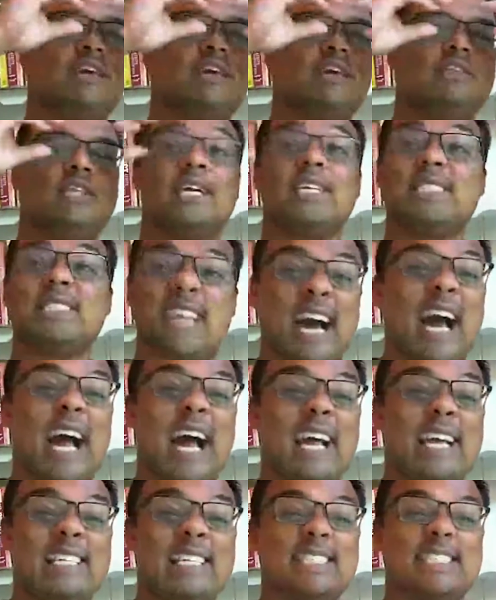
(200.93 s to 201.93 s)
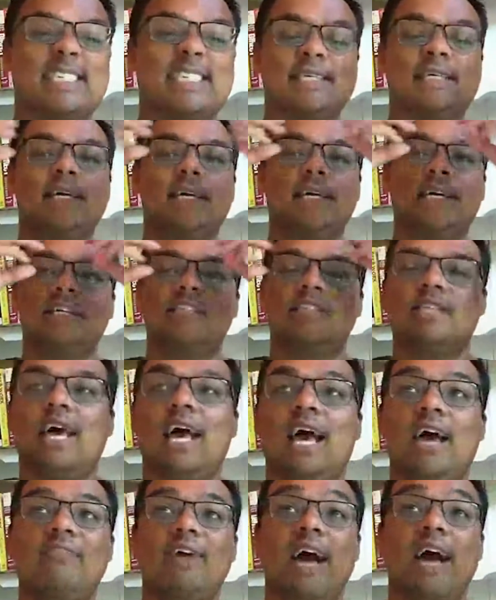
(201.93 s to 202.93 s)
That's a hat, isn't it? So they
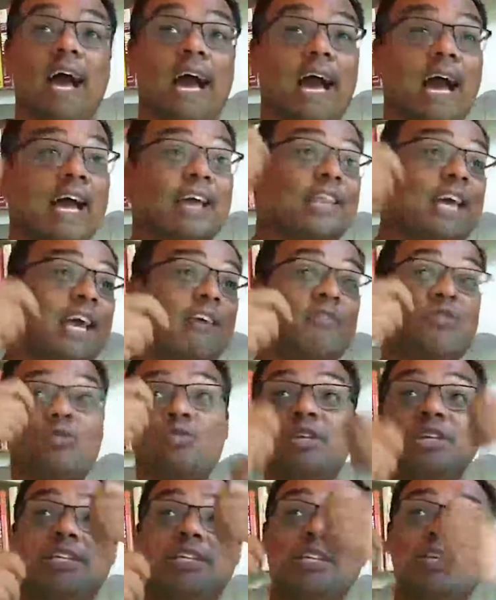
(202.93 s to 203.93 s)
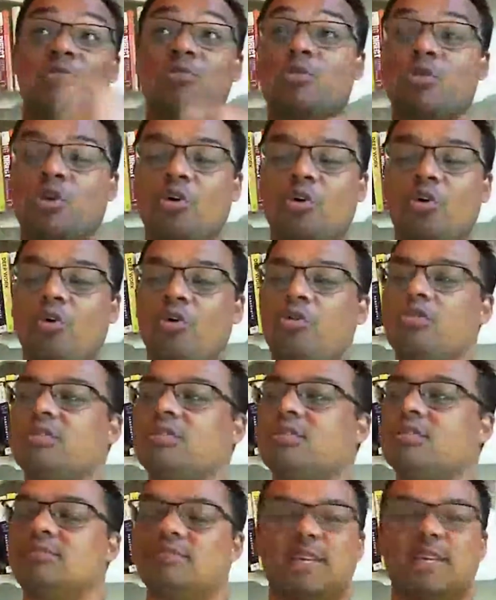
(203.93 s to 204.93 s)
have a hat and they have all these little
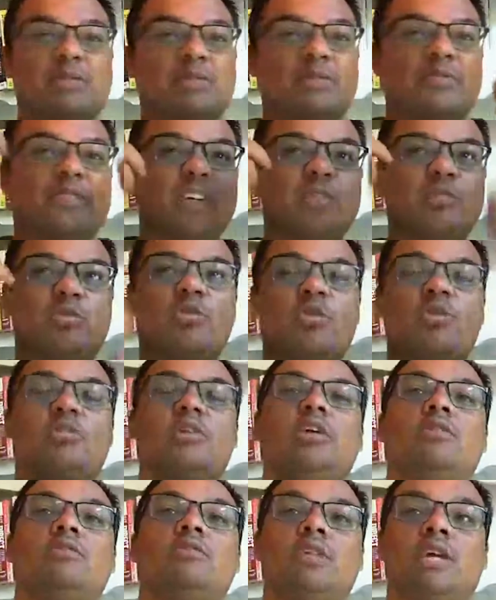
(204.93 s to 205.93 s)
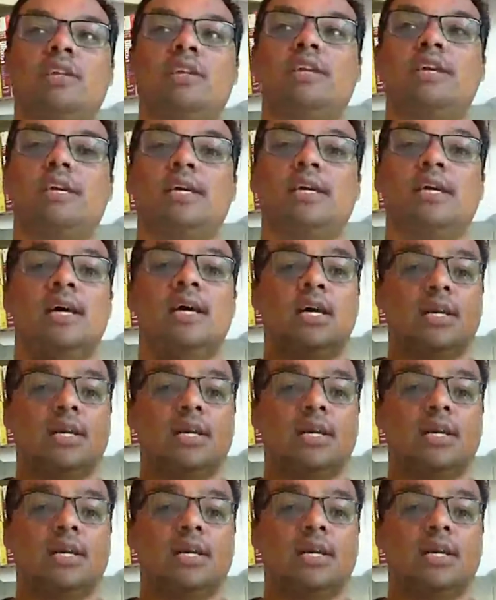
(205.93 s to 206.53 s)
corks. Makes me think of Crocodile Dundee.